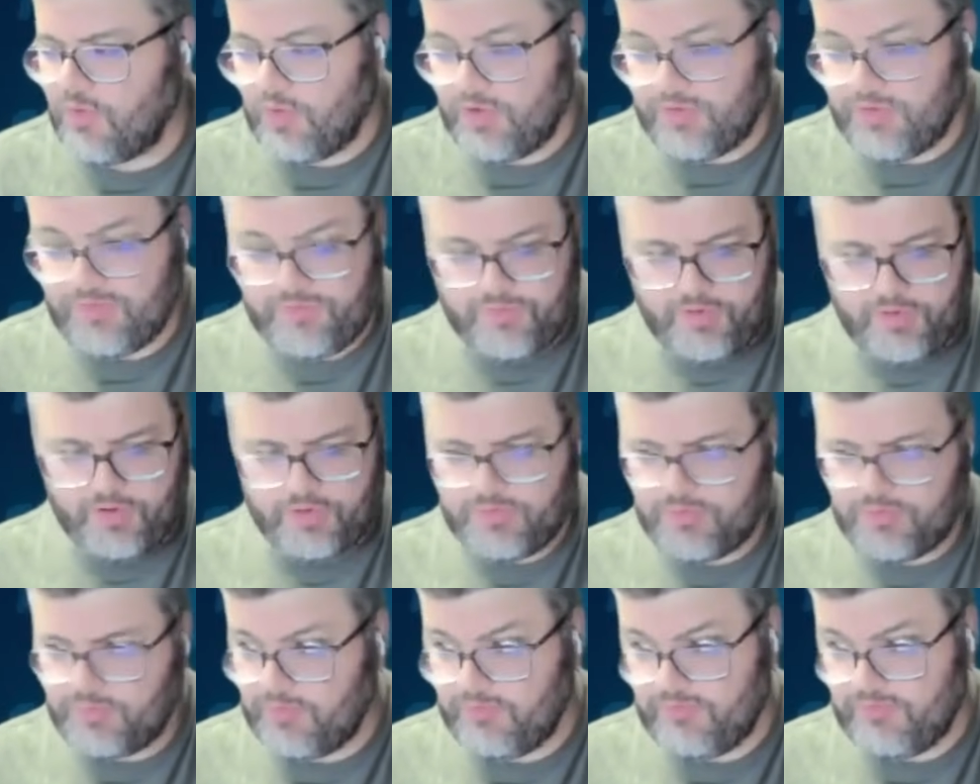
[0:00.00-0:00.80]
Wells
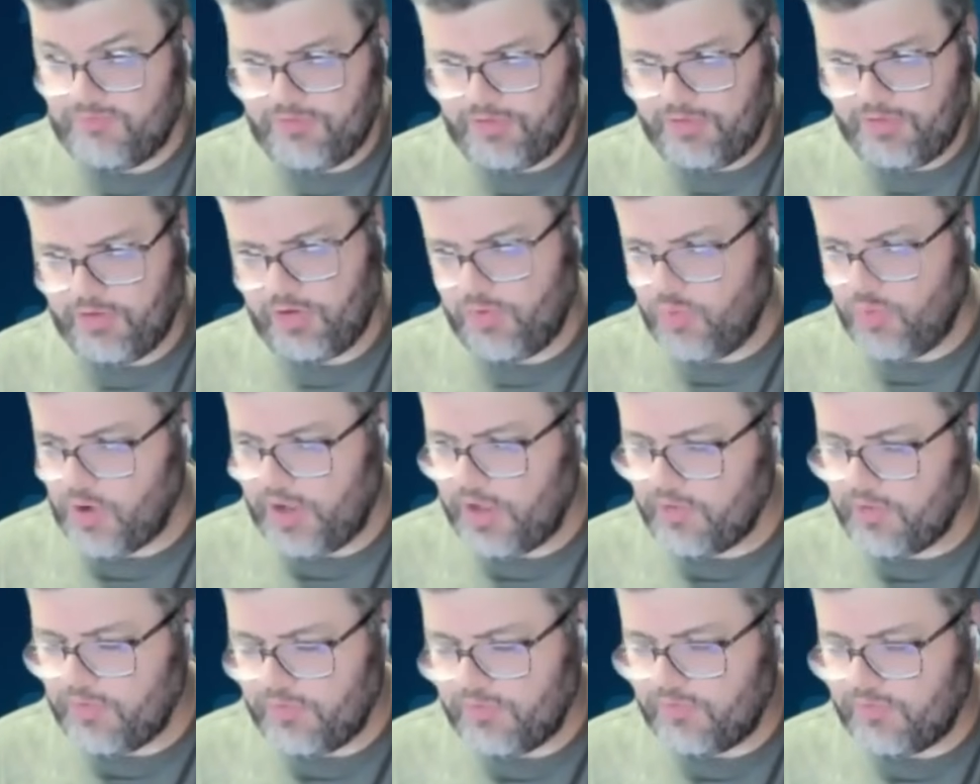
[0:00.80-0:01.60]
Fargo's been very
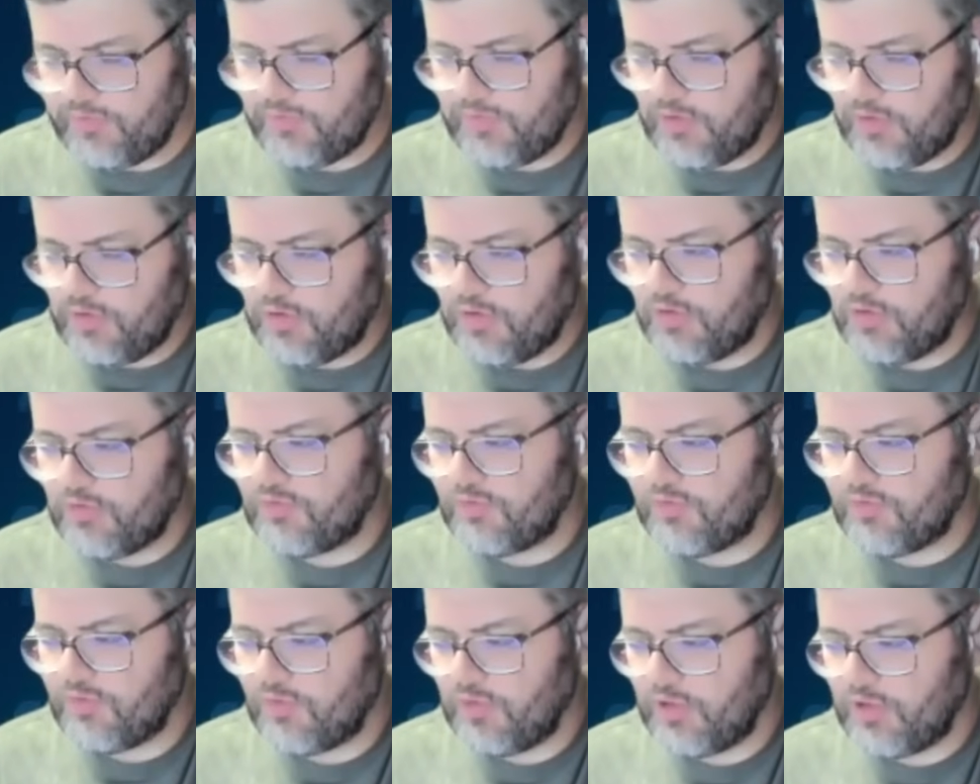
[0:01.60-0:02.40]
quiet this year.
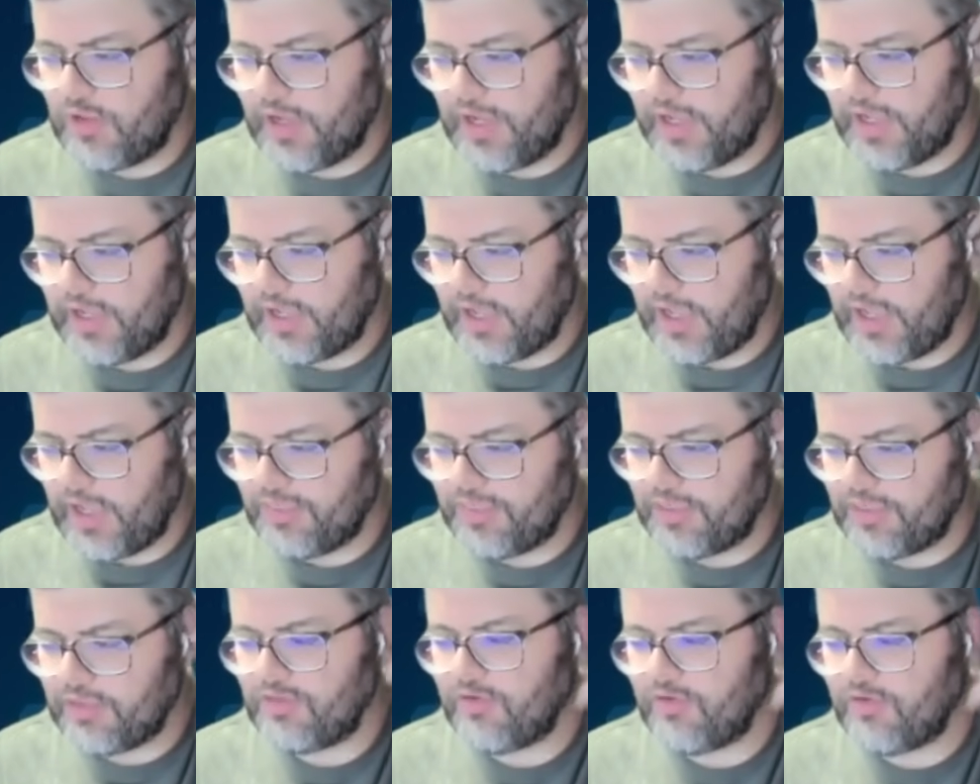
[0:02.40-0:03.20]
So, like, I
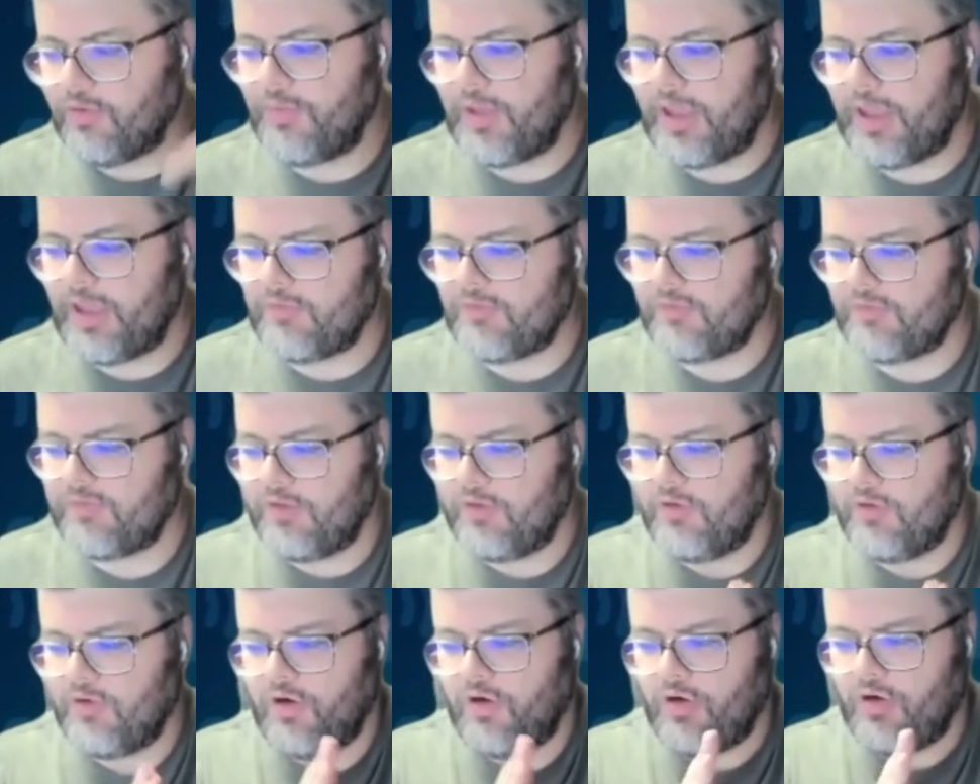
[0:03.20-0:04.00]
think there are banks
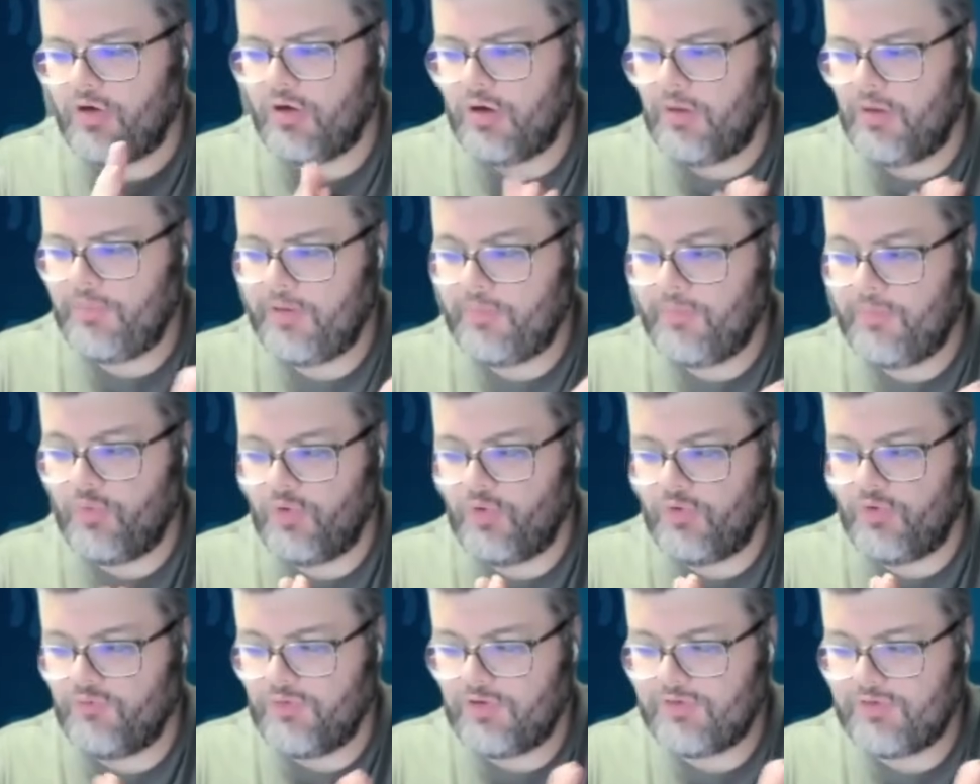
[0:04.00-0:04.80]
that are a bit
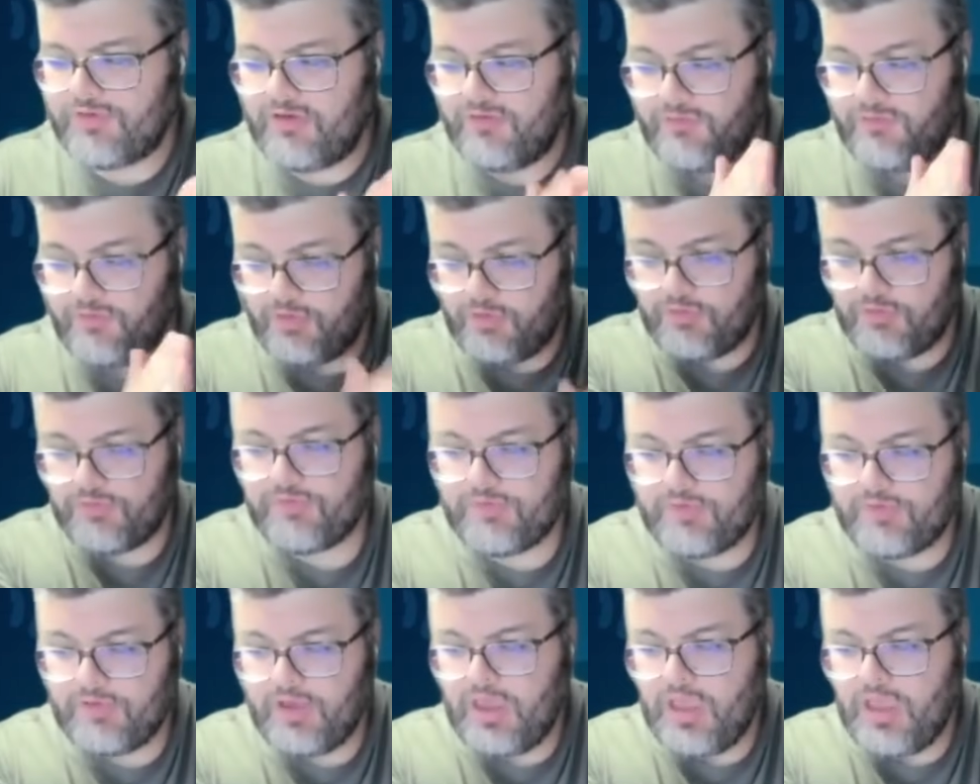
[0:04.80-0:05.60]
more risk
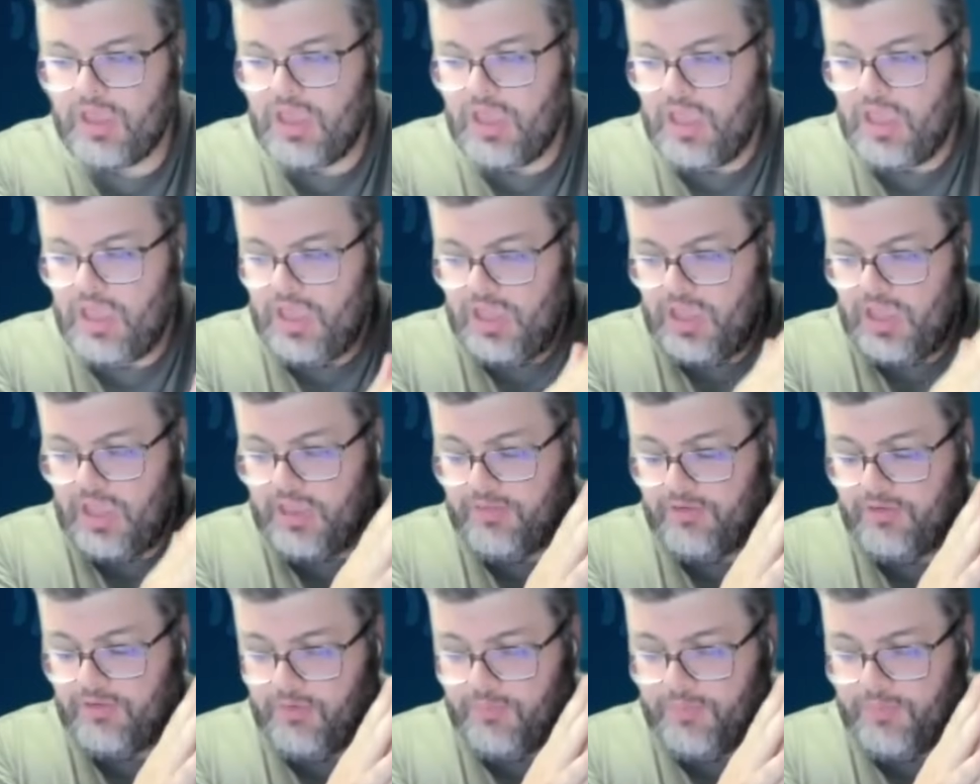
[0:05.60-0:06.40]
averse,
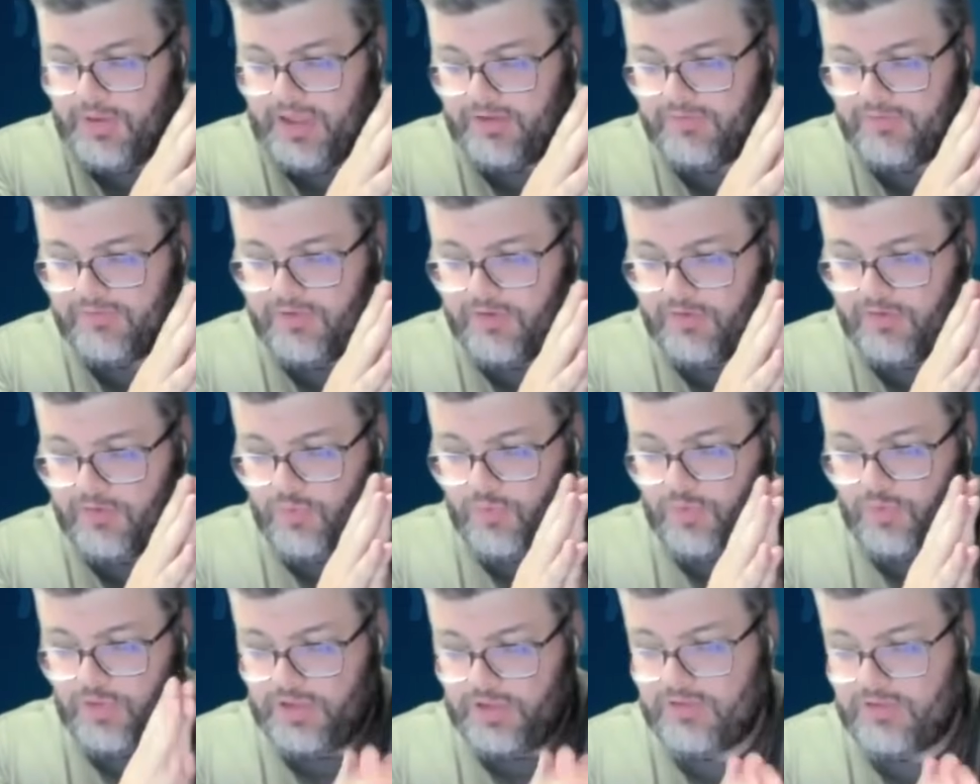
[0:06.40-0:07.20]
and there are banks that are
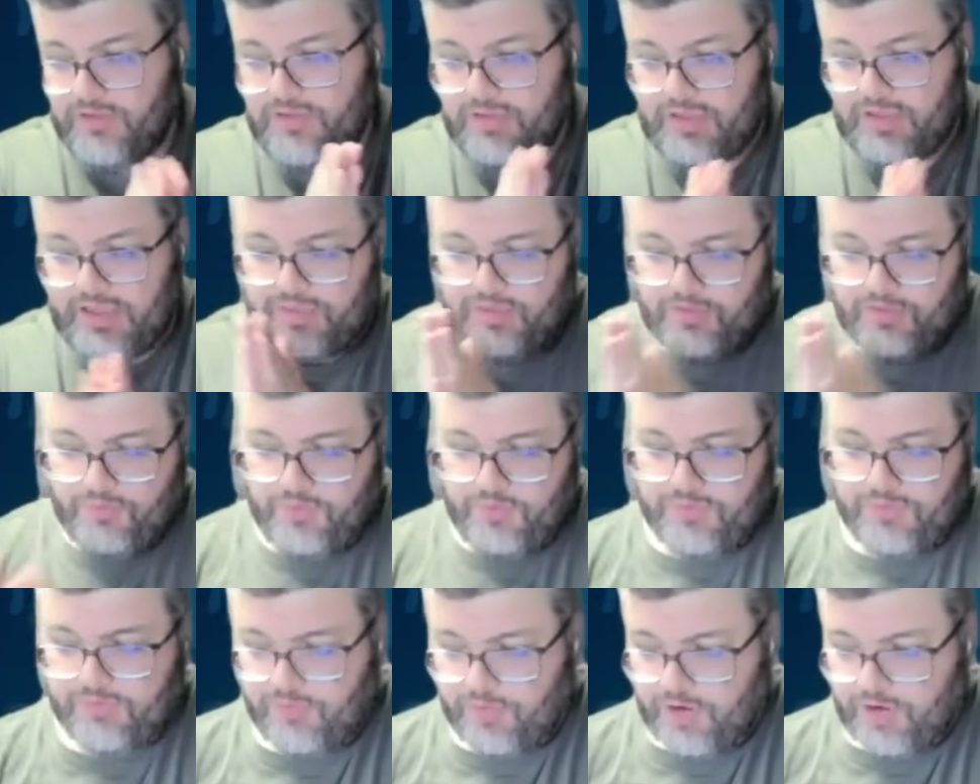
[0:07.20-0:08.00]
willing to take the
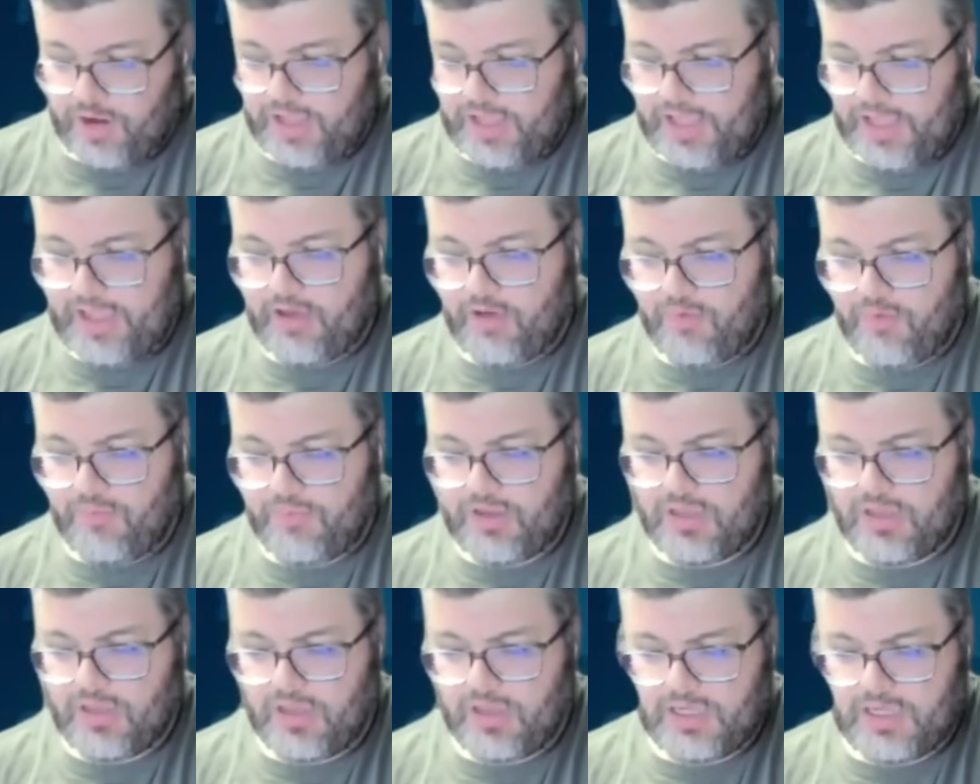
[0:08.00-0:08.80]
risk right now
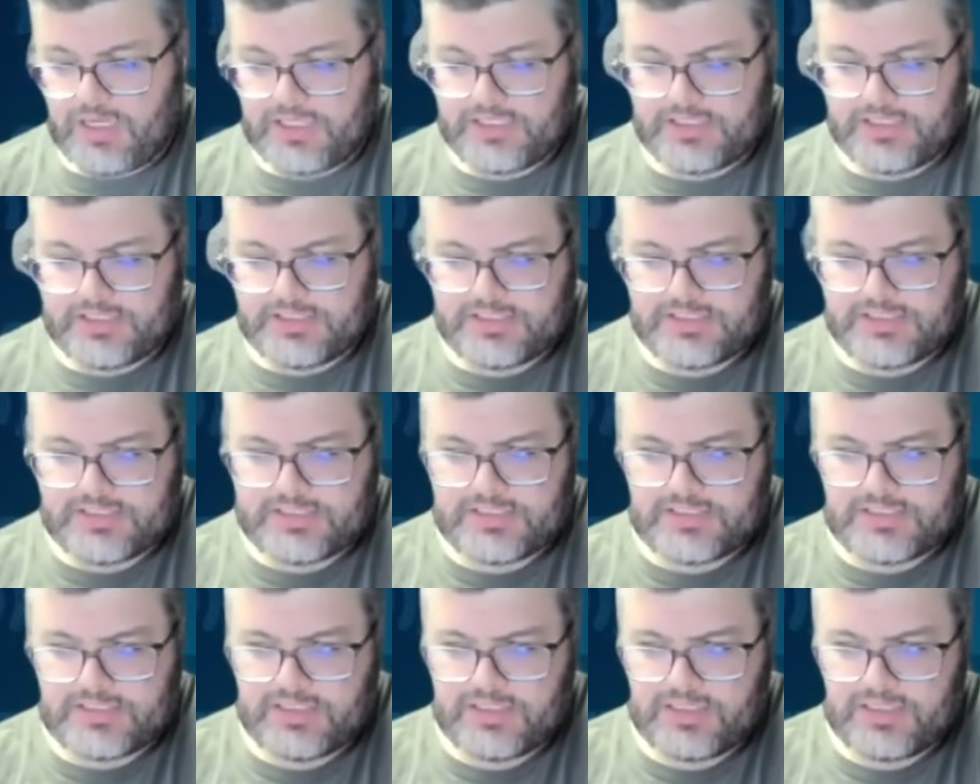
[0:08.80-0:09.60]

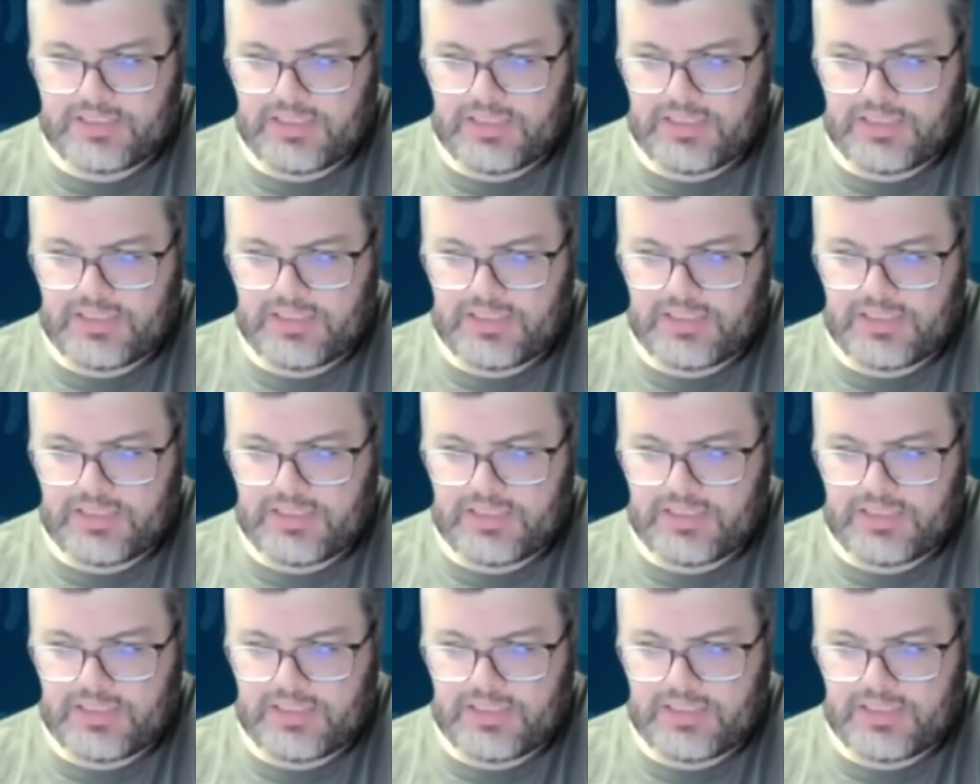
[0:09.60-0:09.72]
because